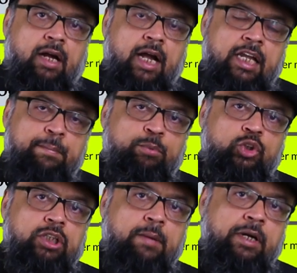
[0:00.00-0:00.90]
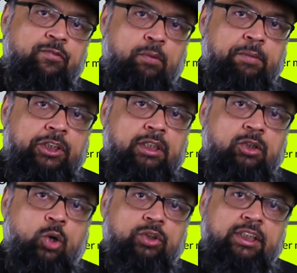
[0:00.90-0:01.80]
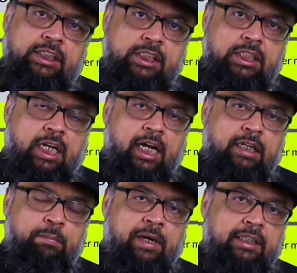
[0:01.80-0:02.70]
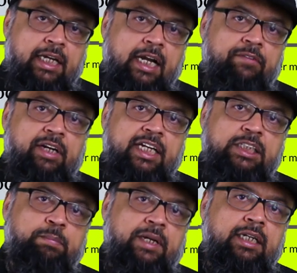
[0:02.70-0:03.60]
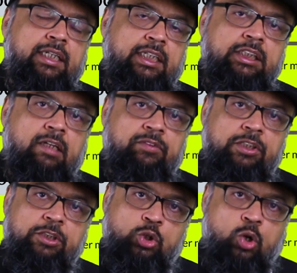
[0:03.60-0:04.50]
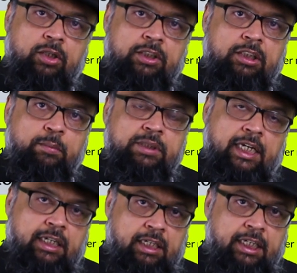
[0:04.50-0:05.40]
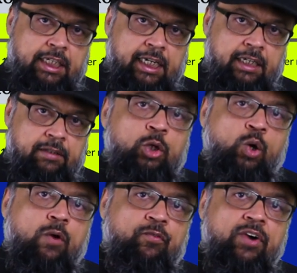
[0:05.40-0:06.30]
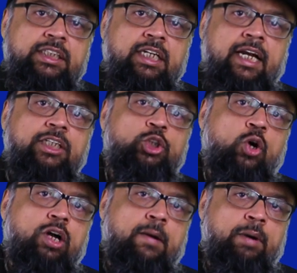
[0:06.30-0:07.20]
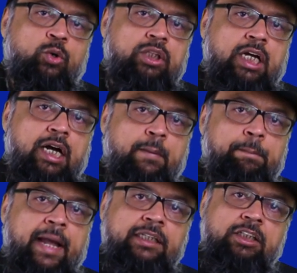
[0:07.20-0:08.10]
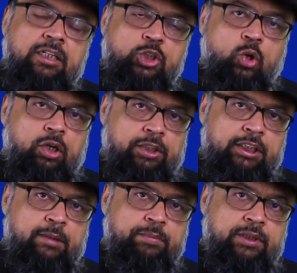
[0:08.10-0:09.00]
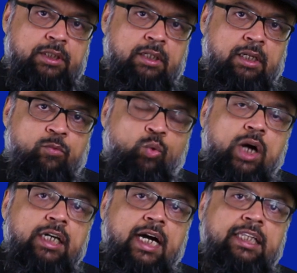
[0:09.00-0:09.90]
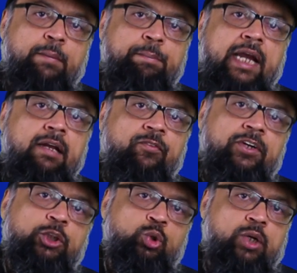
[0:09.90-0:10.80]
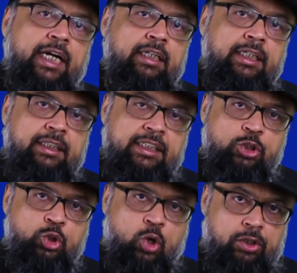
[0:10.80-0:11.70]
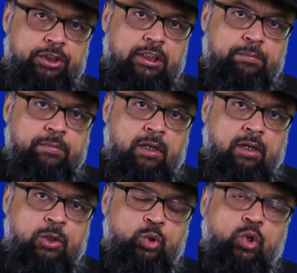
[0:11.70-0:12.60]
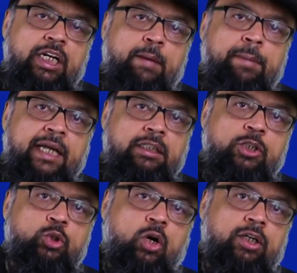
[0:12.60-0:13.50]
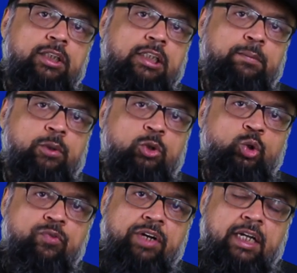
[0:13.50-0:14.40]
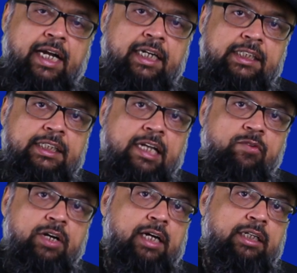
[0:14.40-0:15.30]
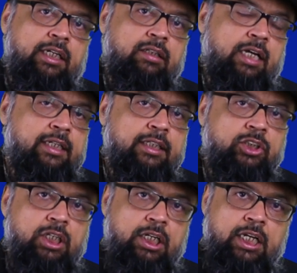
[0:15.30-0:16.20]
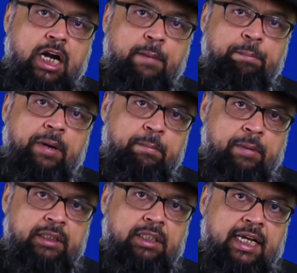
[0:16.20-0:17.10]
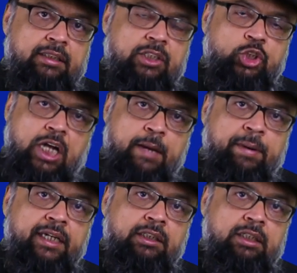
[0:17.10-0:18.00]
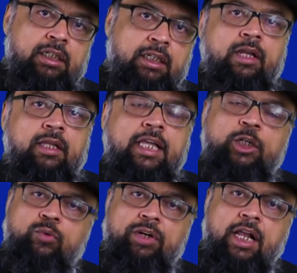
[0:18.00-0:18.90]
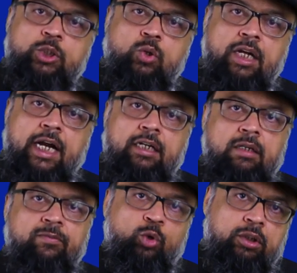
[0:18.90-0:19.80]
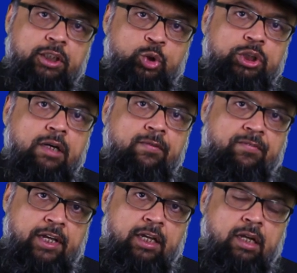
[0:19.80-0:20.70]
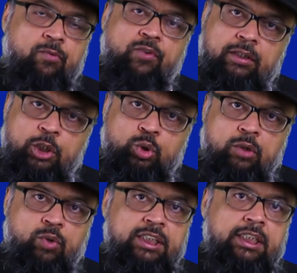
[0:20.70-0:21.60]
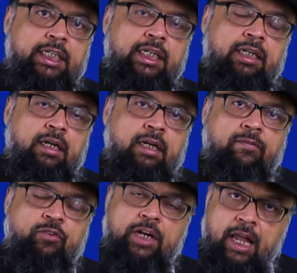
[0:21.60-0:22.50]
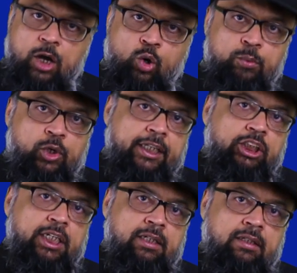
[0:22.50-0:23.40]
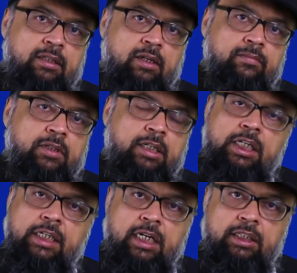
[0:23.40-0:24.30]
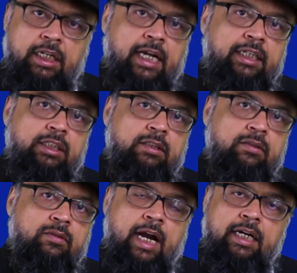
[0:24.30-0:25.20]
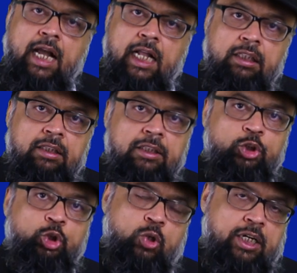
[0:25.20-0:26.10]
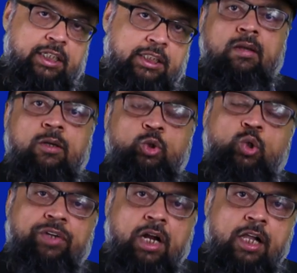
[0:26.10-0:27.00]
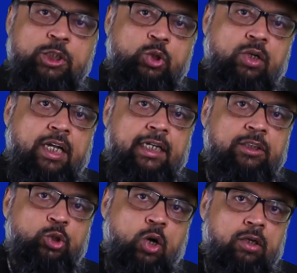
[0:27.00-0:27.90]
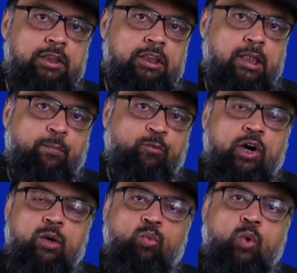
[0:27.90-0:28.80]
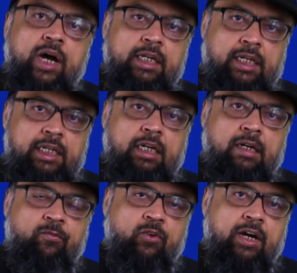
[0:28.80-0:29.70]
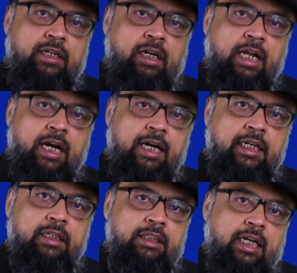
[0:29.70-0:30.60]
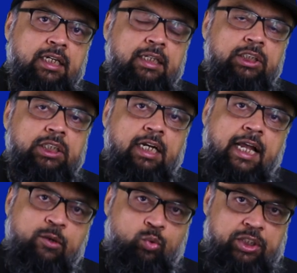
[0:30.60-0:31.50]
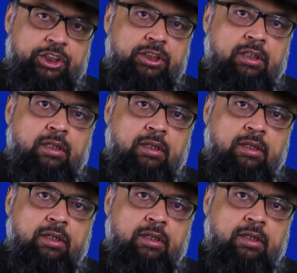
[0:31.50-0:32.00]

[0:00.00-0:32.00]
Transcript: I have put some information on this slide, but then I will explain each of these scholarships in detail. Now, first let's talk about the bachelor scholarships. What are the benefits you get in this scholarship? So in a bachelor scholarship, you will get 700 Turkish lira per month as a stipend. Then you will also get full tuition fee for the university, free accommodation, return ticket and health insurance. You will also get scholarship for one year for learning Turkish language.